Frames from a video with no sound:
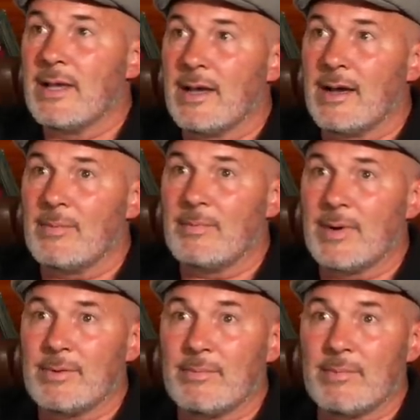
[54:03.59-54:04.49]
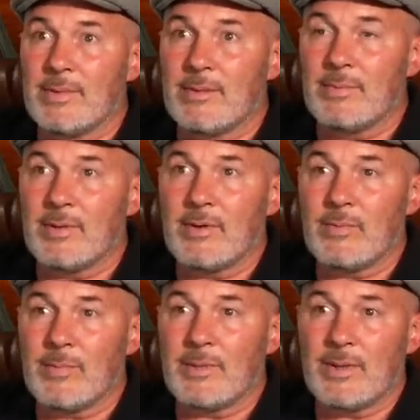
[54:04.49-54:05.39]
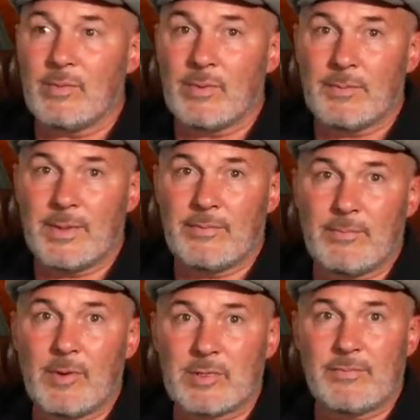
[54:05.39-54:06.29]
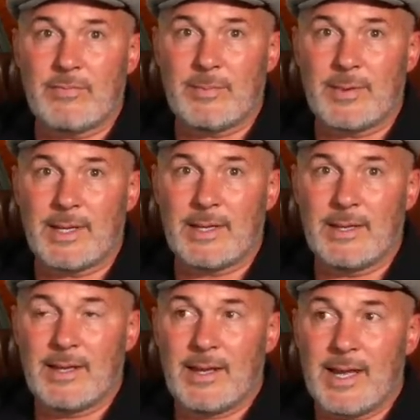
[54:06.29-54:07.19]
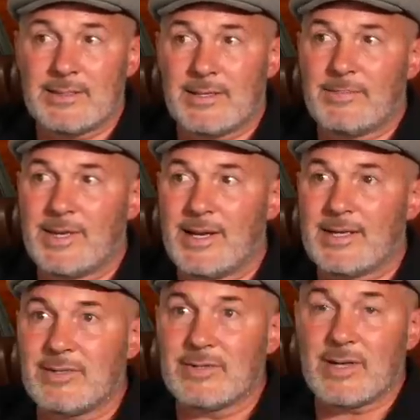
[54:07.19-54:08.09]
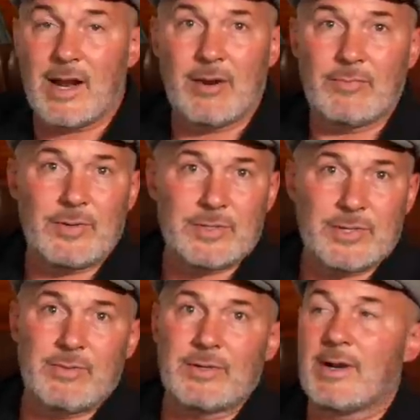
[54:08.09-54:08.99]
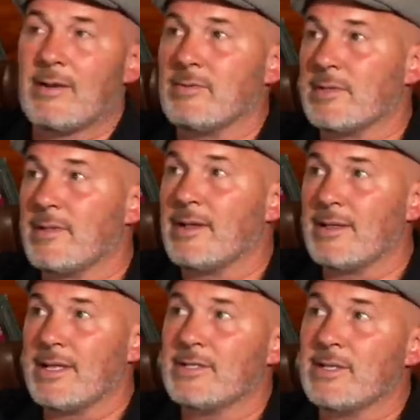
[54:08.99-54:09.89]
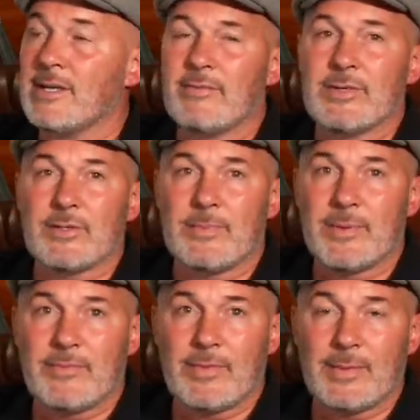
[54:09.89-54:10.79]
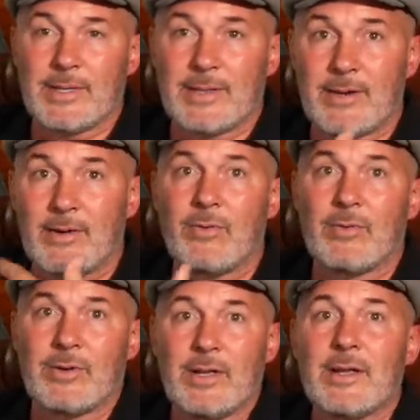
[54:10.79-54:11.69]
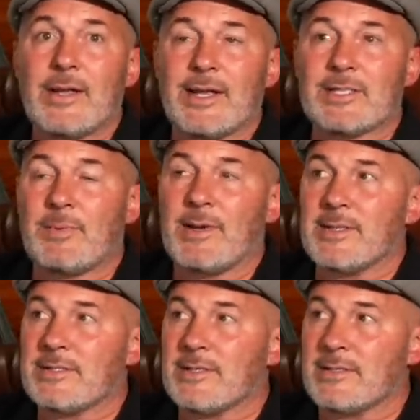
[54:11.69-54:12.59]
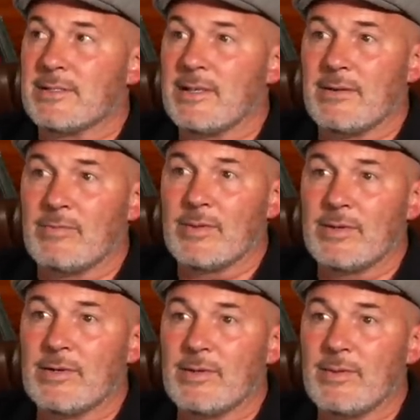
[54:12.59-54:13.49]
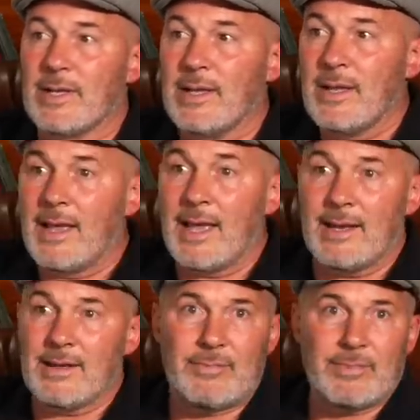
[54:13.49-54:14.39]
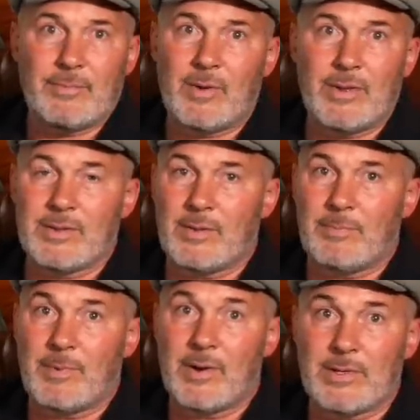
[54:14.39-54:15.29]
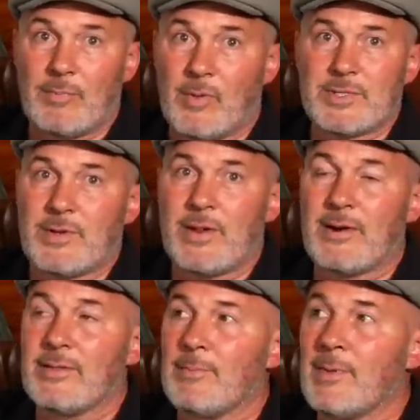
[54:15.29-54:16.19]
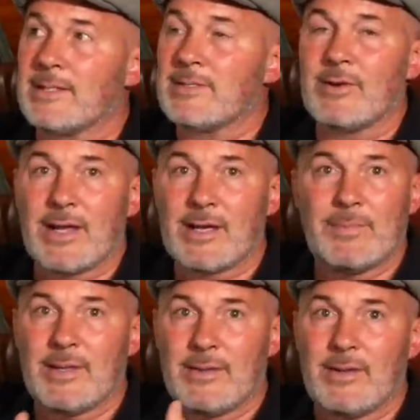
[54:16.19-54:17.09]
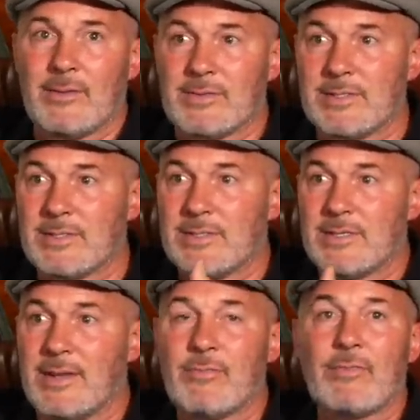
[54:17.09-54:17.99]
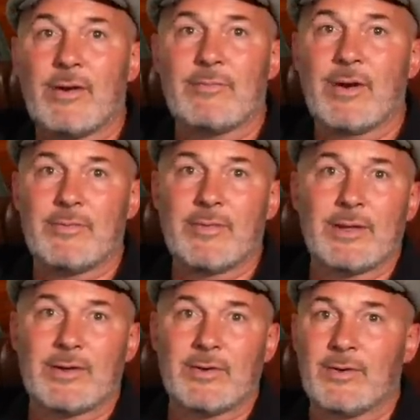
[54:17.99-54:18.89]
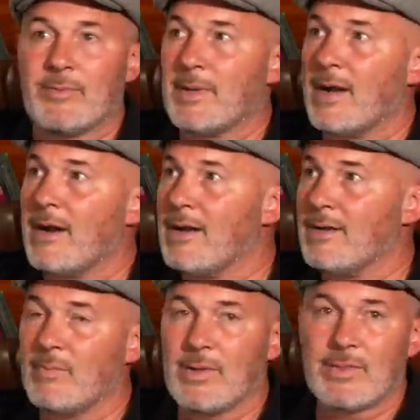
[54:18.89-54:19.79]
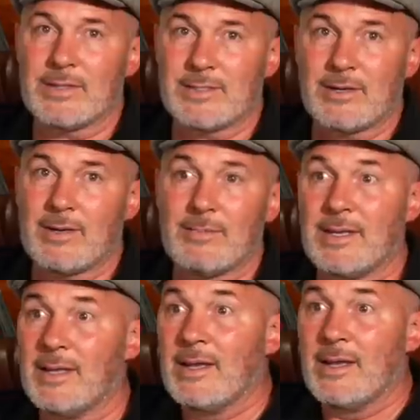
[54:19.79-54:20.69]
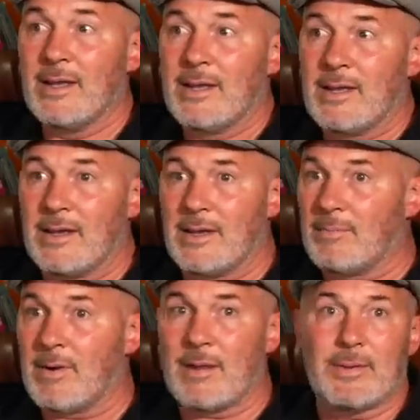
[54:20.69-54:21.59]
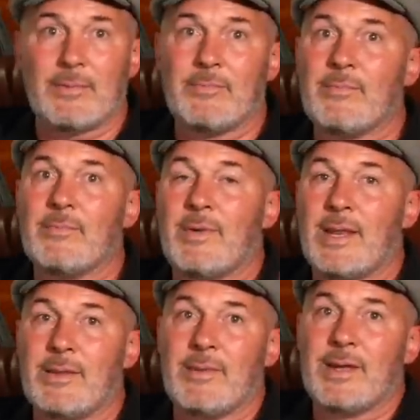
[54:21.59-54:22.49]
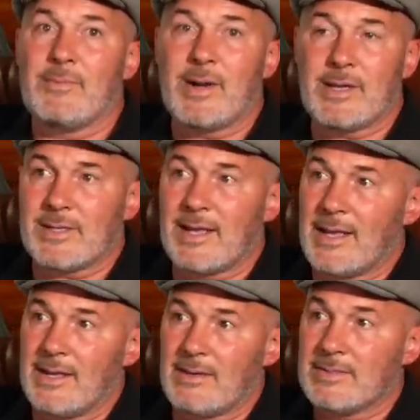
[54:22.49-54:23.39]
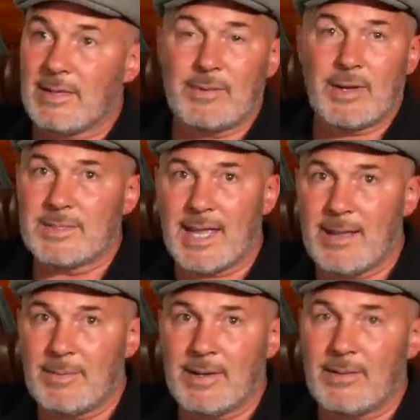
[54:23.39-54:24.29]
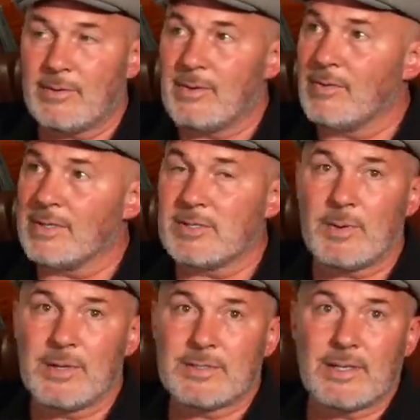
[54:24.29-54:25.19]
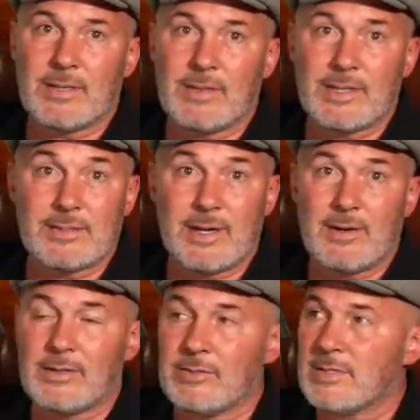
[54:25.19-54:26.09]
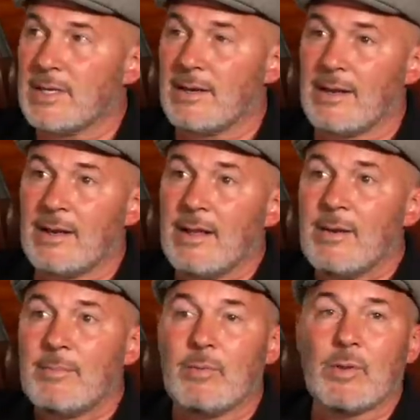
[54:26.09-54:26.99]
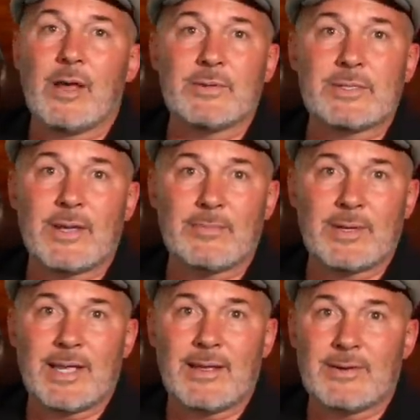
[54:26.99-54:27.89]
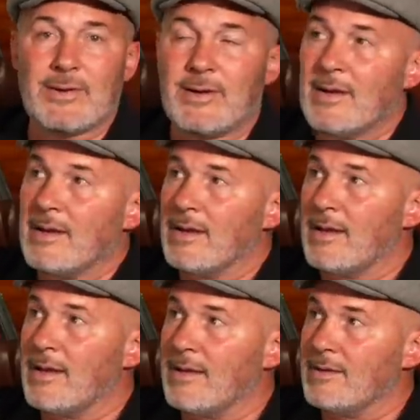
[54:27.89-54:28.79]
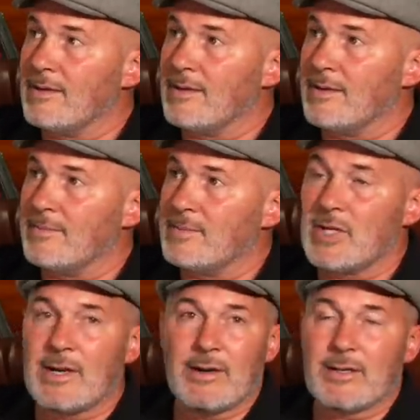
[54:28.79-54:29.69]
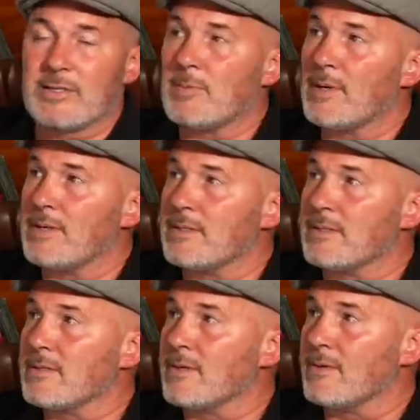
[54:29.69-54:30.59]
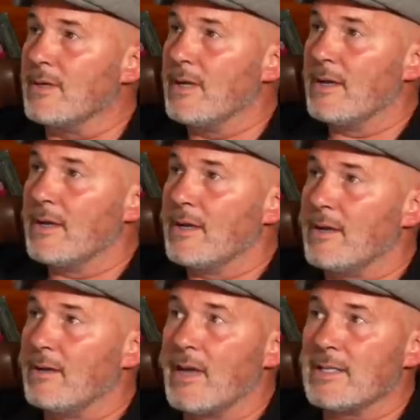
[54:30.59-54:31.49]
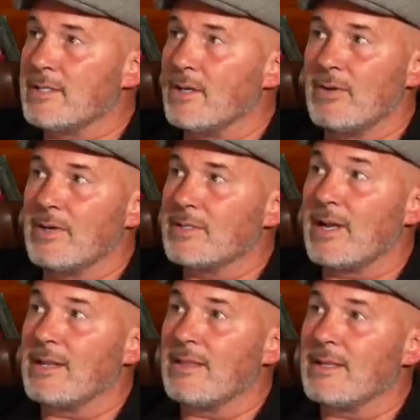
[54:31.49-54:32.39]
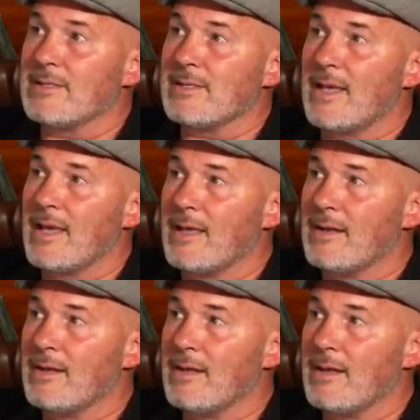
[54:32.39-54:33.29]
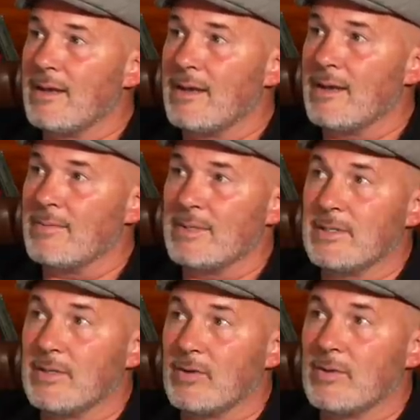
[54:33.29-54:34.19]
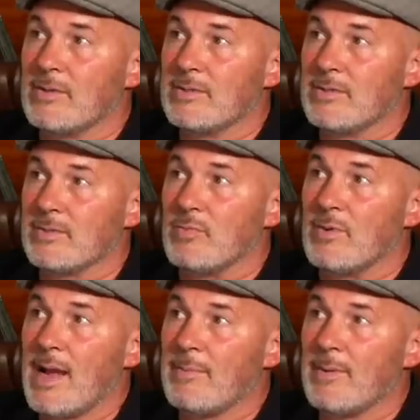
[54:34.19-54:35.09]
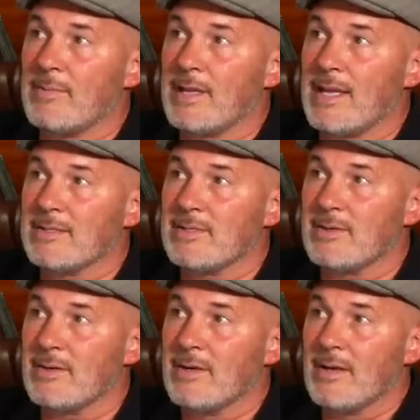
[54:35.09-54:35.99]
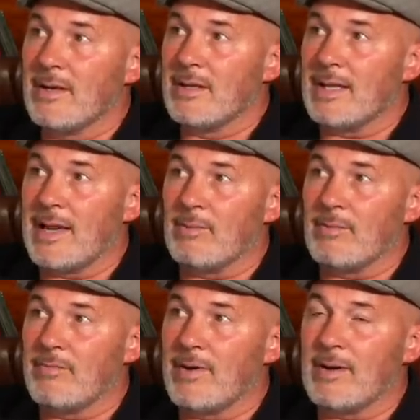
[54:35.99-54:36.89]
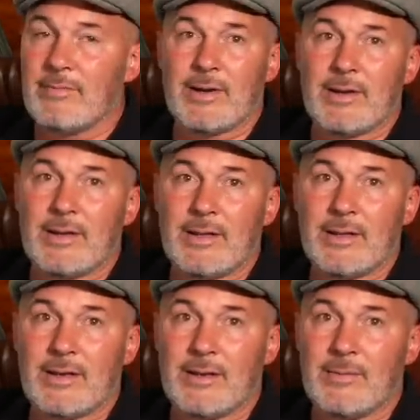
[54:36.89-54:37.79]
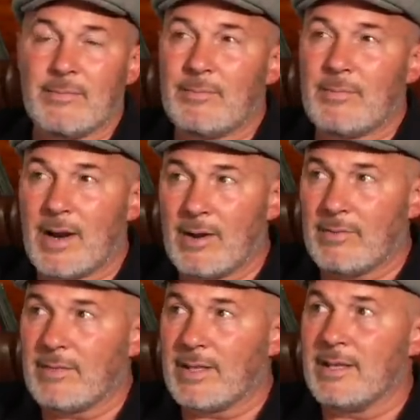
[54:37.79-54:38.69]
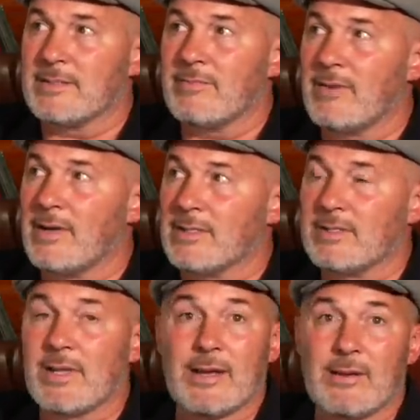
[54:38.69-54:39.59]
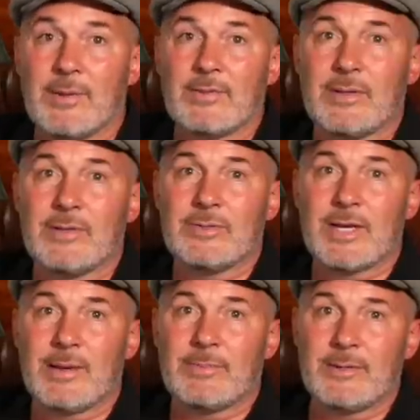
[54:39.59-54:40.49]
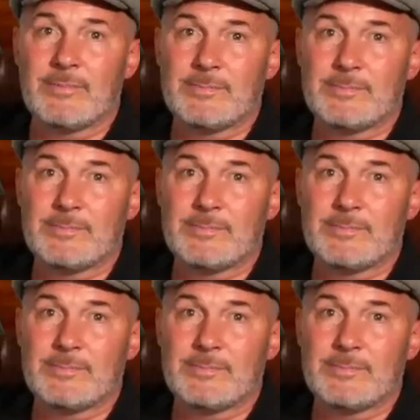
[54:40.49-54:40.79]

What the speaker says: But the beauty will be, we'll be mostly filming as empty nesters our version of the travels, and they'll each individually be filming their own experiences of what they're doing. And if the boys are there on the bikes, they're not going to be, you know, in front of our vehicle or behind with us. They're going to be probably many, many miles ahead, sometimes camping on their own, experiencing things they're interested in, but we'll always come together and share our experiences. So lots of new and exciting things ahead, but to just wrap up the answer, yeah, we're very, very proud of the kids and very excited about the new chapter.